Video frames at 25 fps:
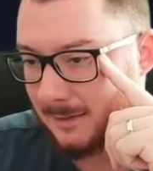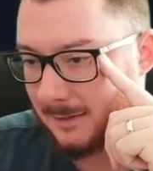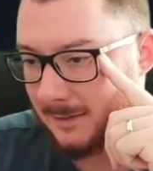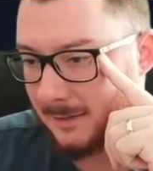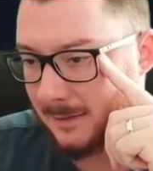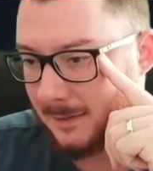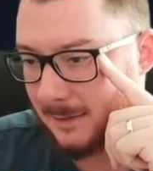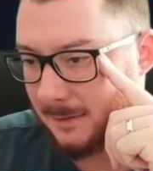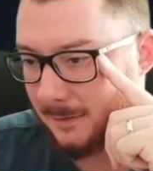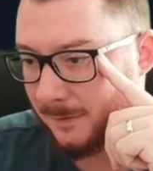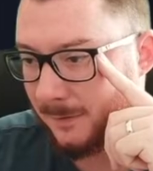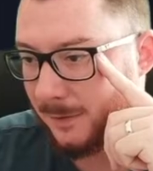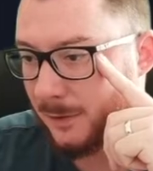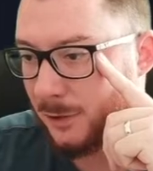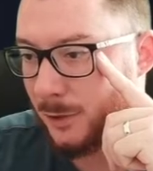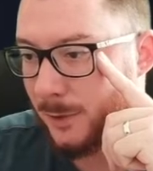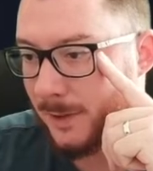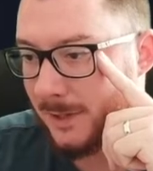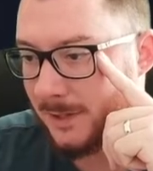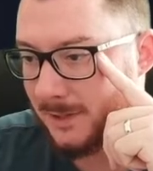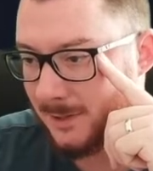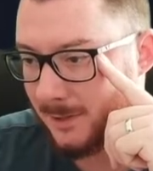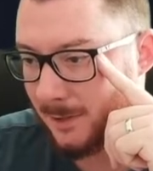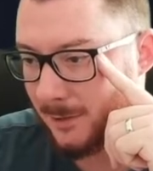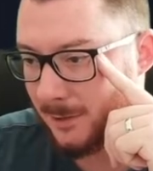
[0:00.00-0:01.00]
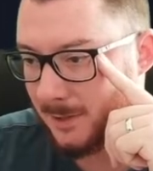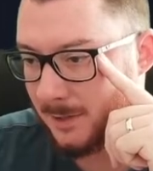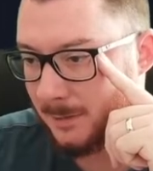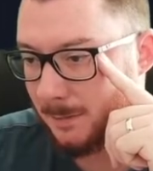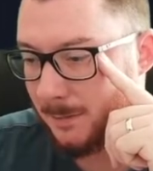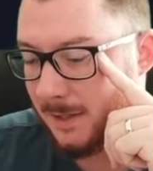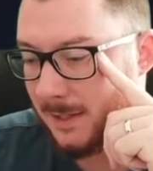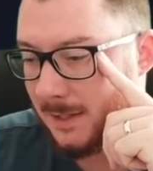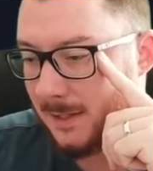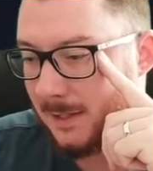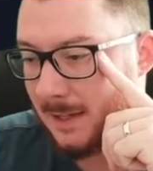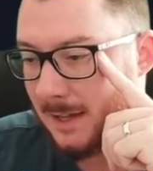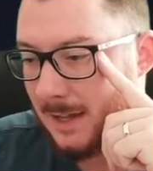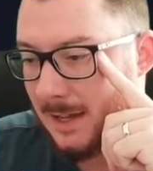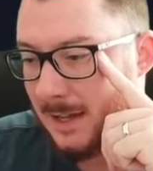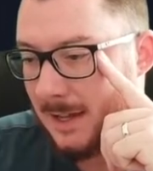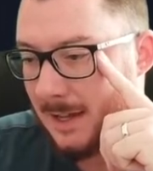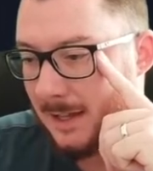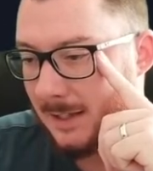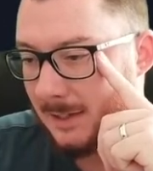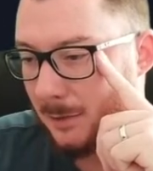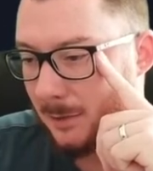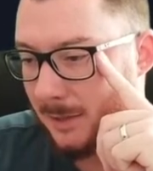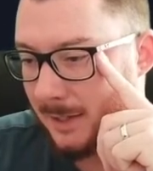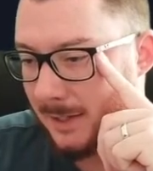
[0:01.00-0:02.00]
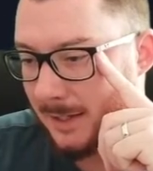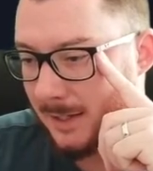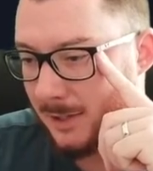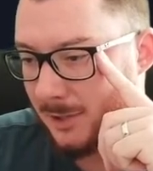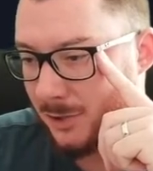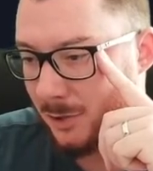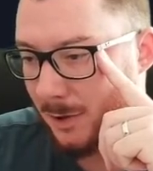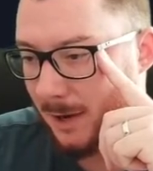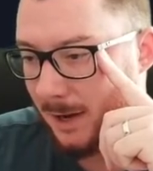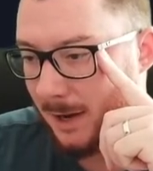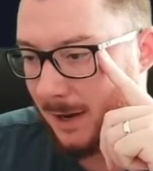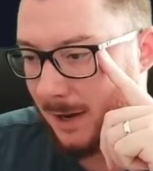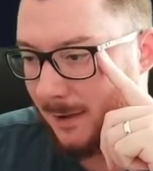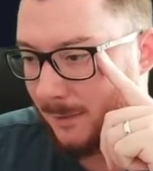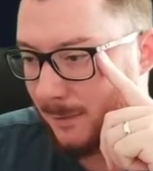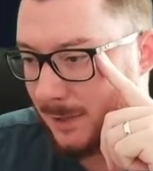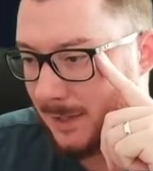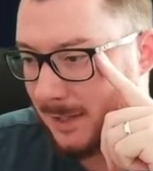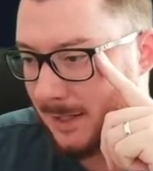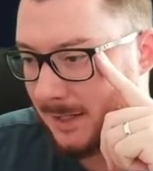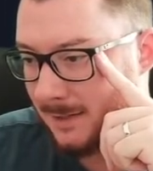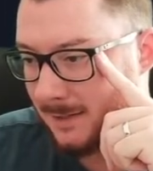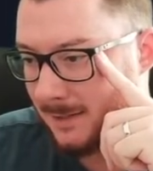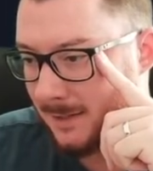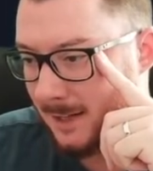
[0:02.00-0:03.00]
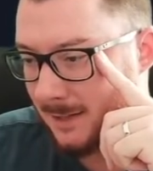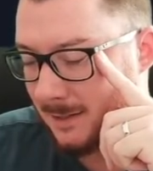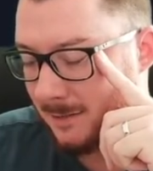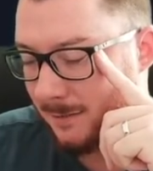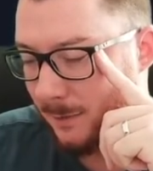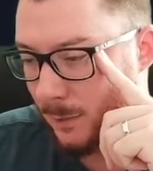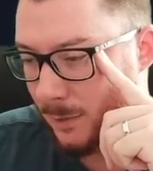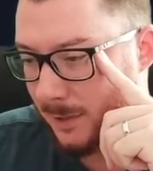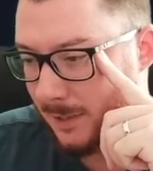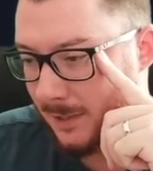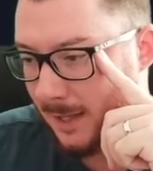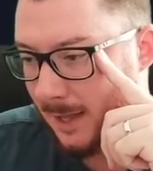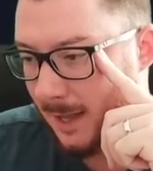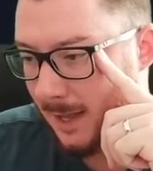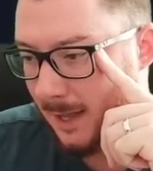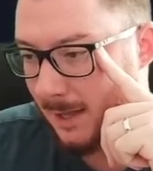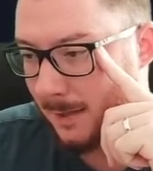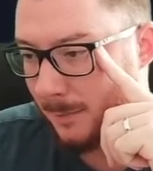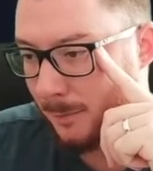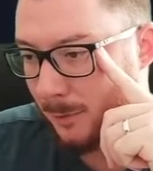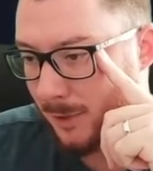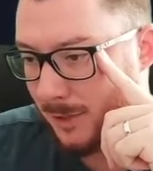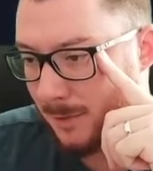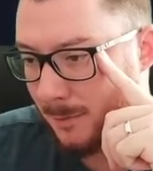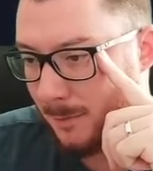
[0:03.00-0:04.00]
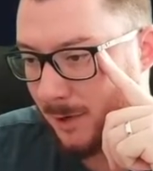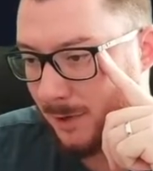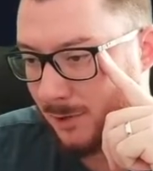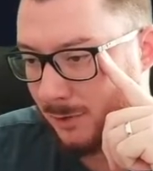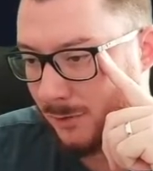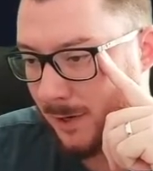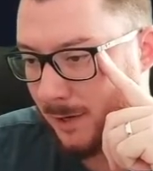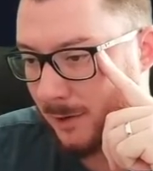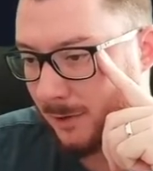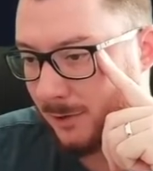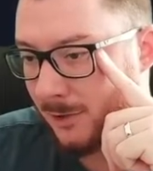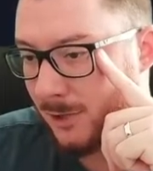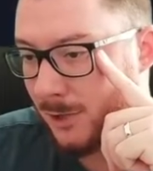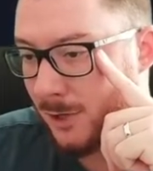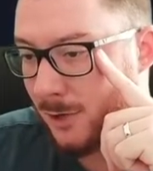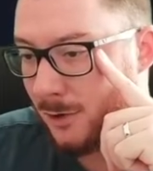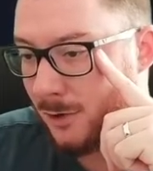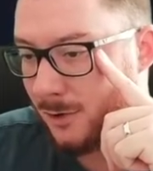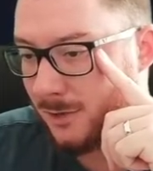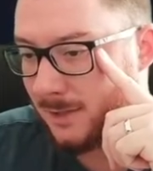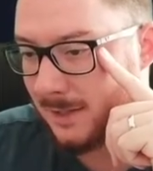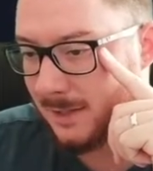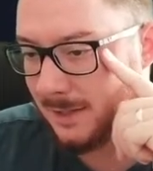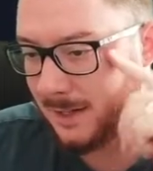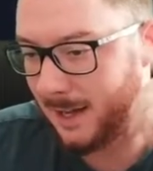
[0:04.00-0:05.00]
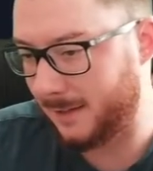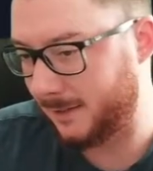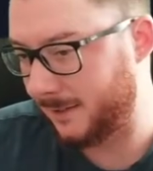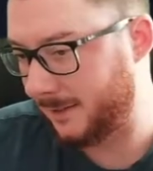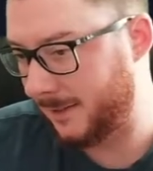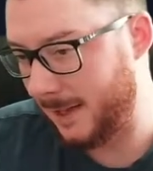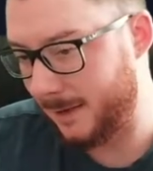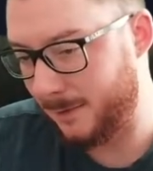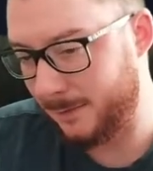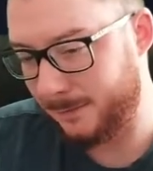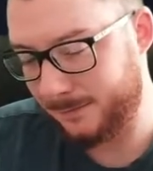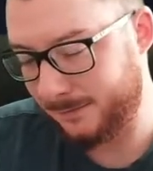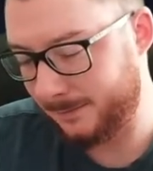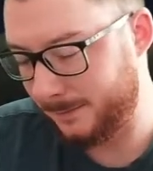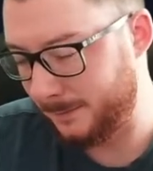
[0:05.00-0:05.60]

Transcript: confluence, so to speak. The only issue I have with it is that it's 40K pretty much right on the nose. Not that